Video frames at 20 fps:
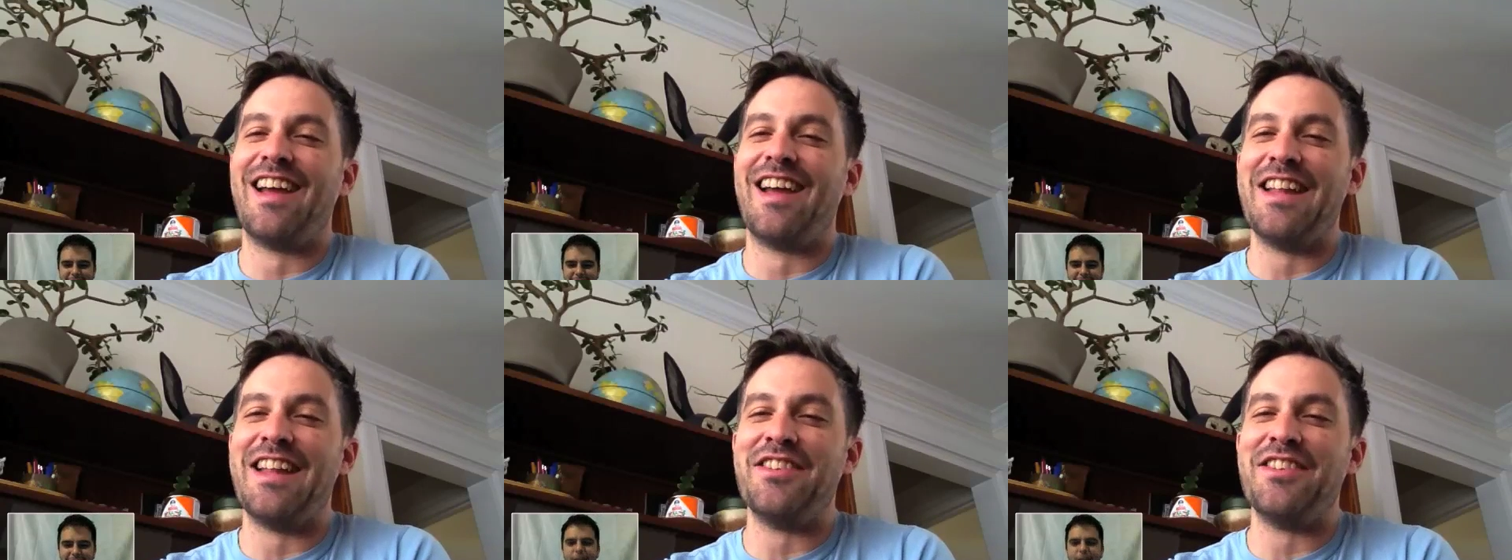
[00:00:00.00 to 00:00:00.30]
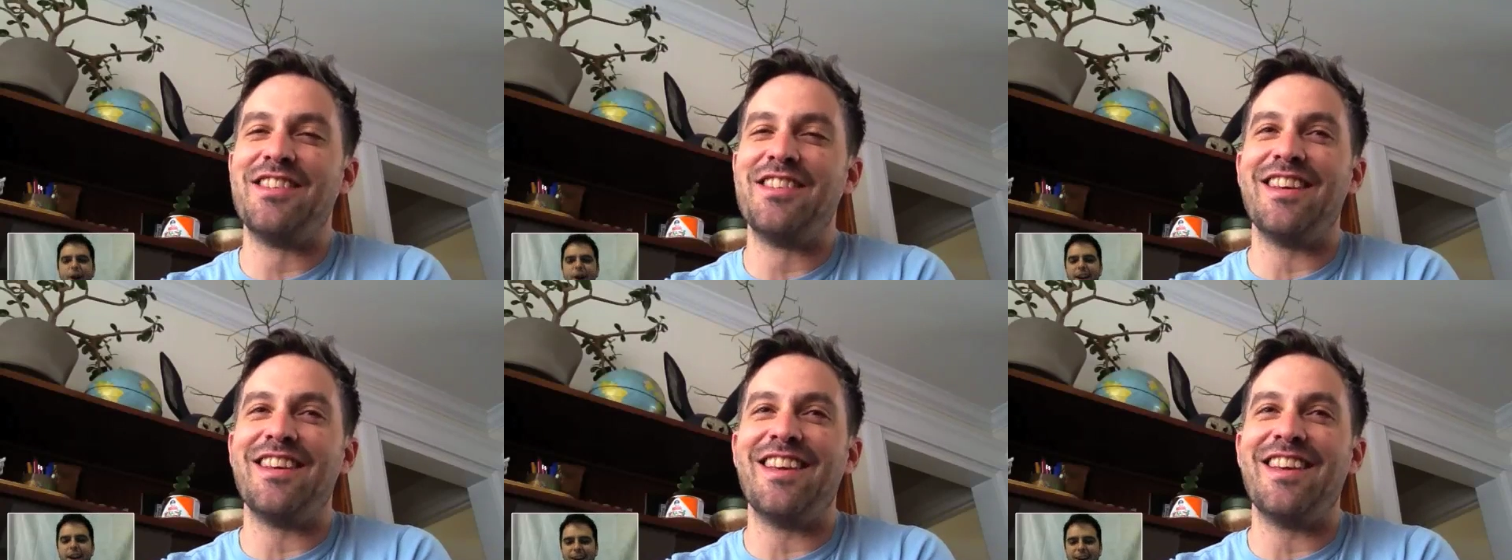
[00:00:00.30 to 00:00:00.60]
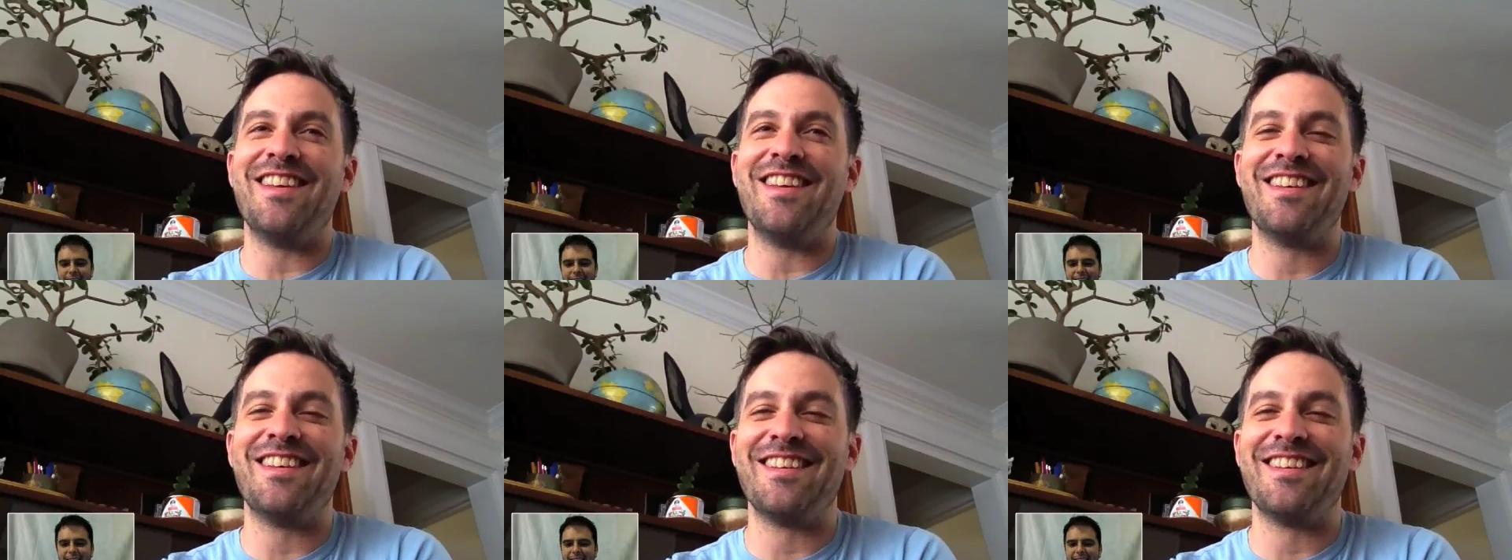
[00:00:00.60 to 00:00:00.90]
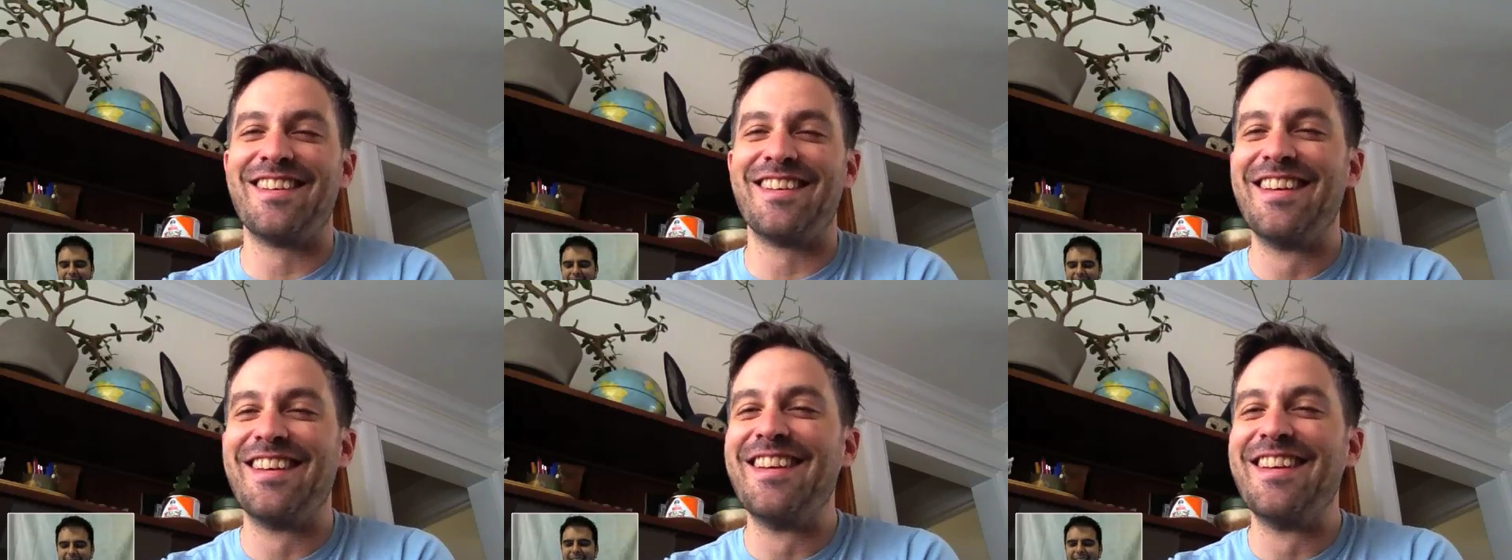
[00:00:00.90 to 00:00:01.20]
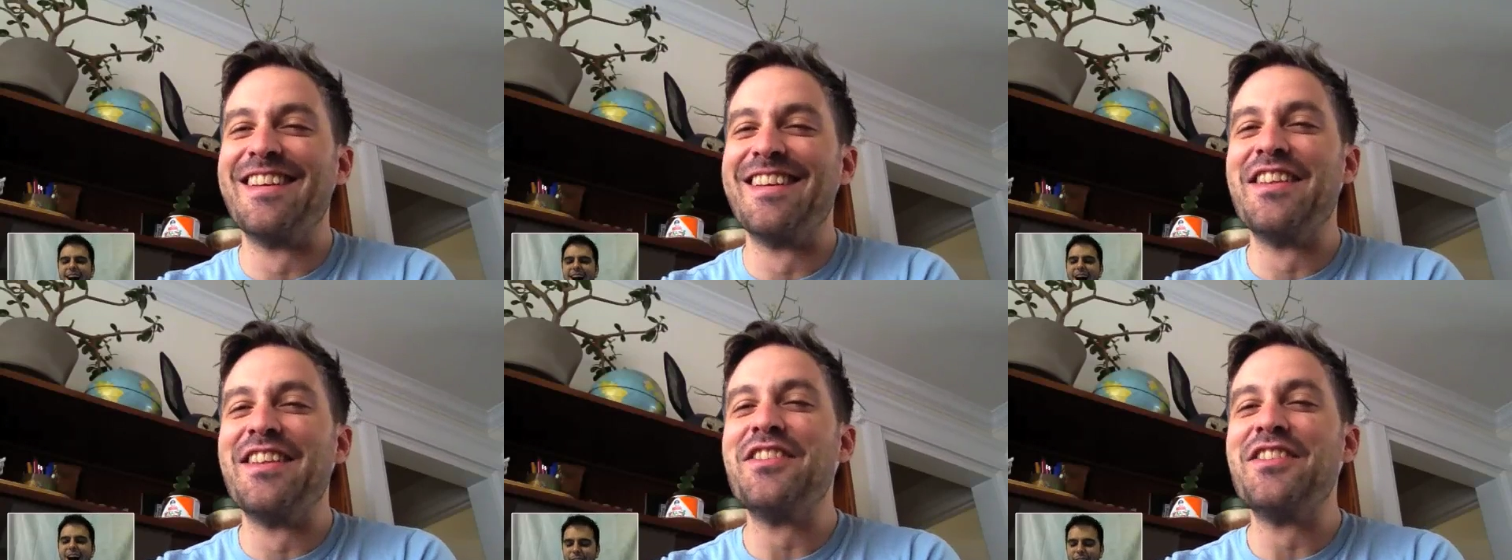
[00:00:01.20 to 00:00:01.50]
and
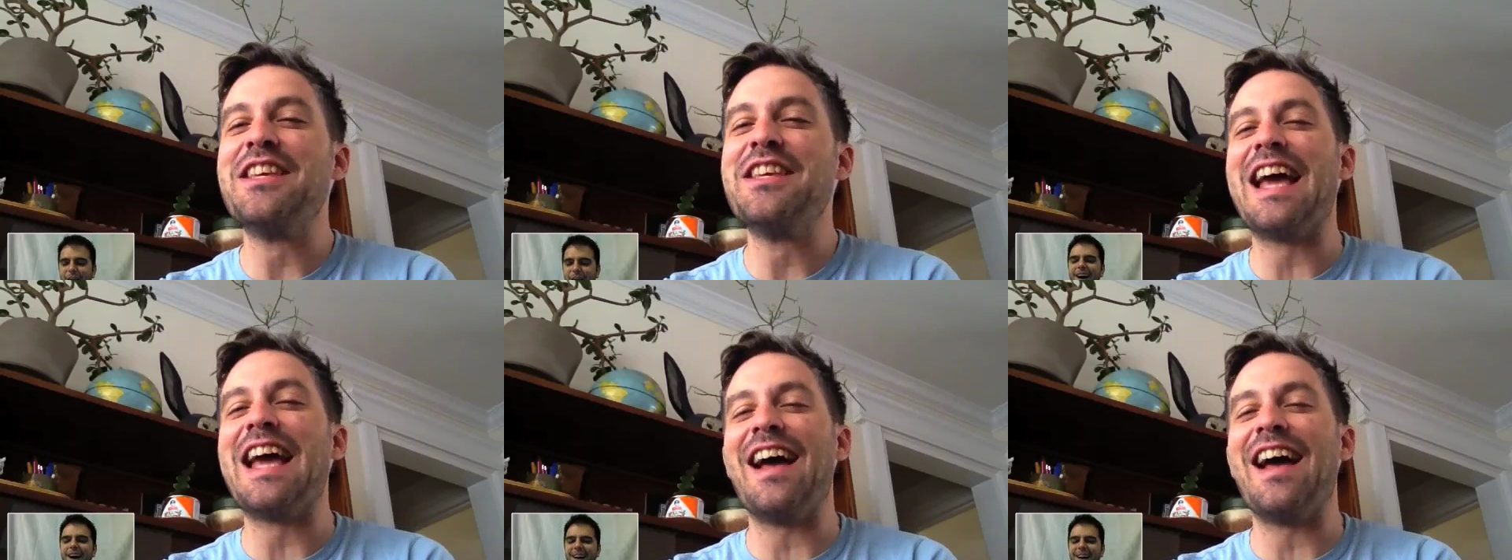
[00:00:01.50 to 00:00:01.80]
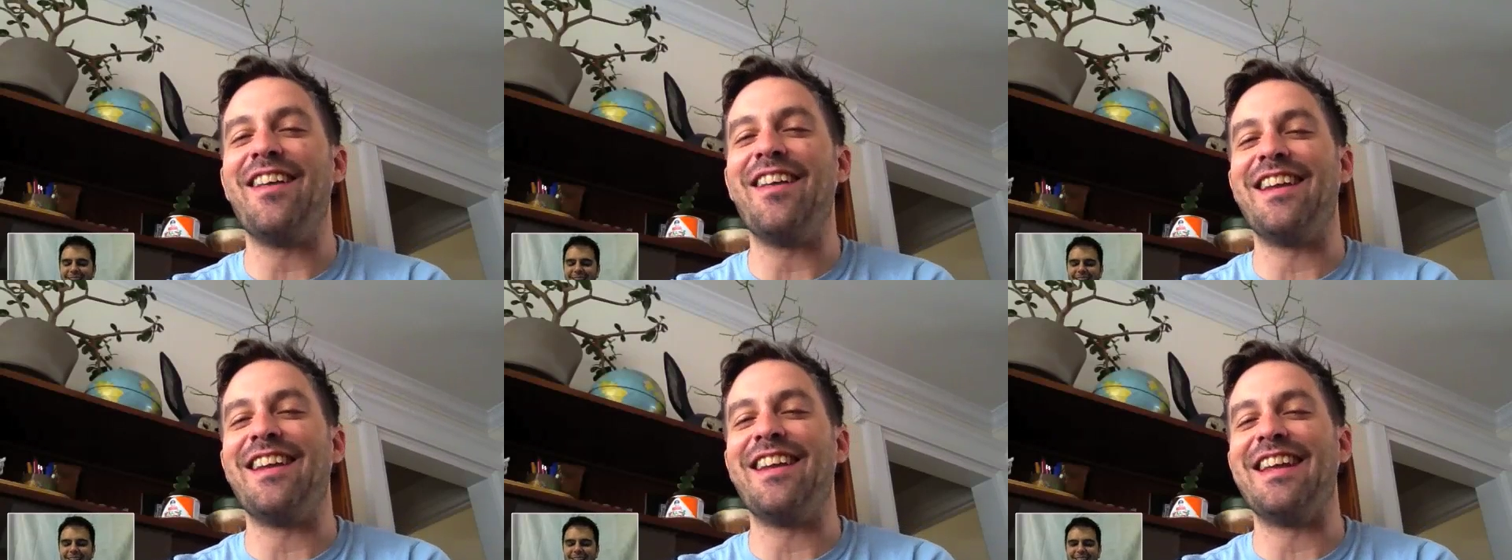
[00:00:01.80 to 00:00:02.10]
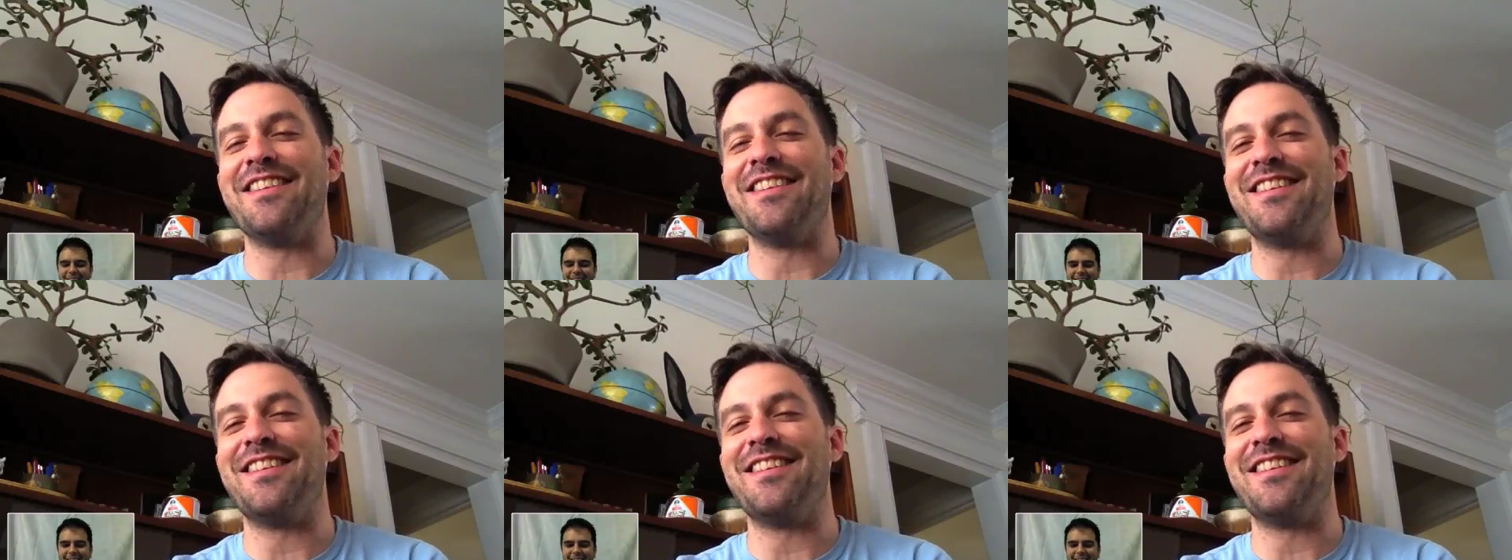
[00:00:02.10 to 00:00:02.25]
see how it is,